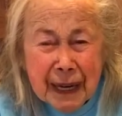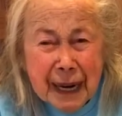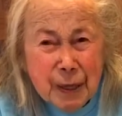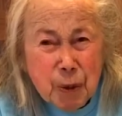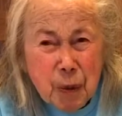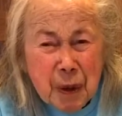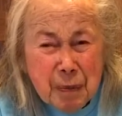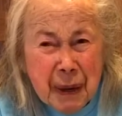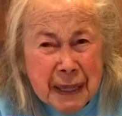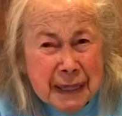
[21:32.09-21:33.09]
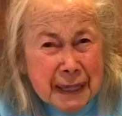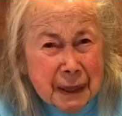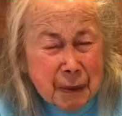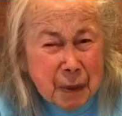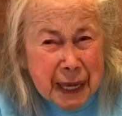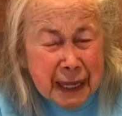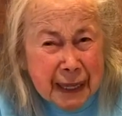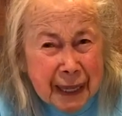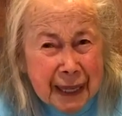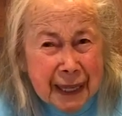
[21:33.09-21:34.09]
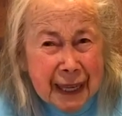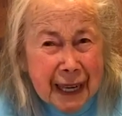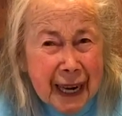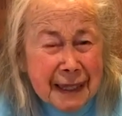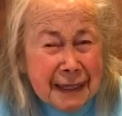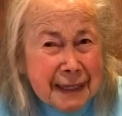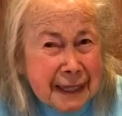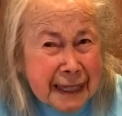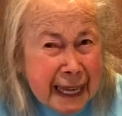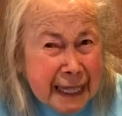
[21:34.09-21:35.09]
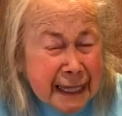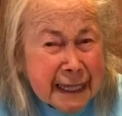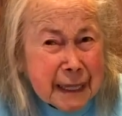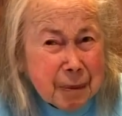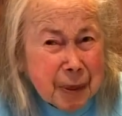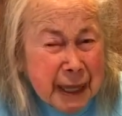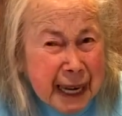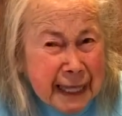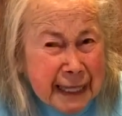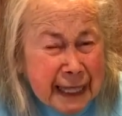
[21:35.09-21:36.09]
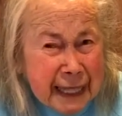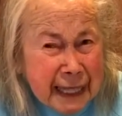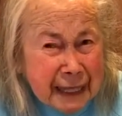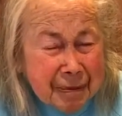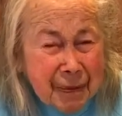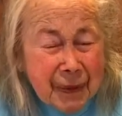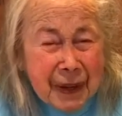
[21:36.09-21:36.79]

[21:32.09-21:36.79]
And I do one painting a week, and today's is number 19.